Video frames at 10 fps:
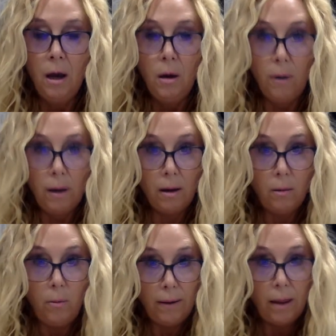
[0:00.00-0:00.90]

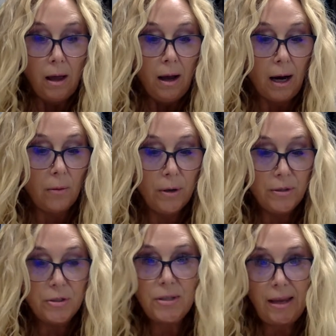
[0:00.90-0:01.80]
Well, I
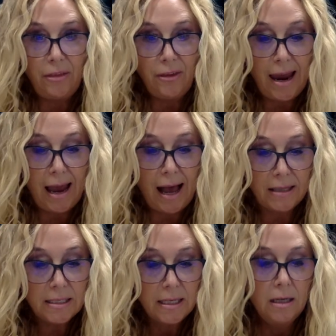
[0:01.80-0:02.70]
wouldn't say that.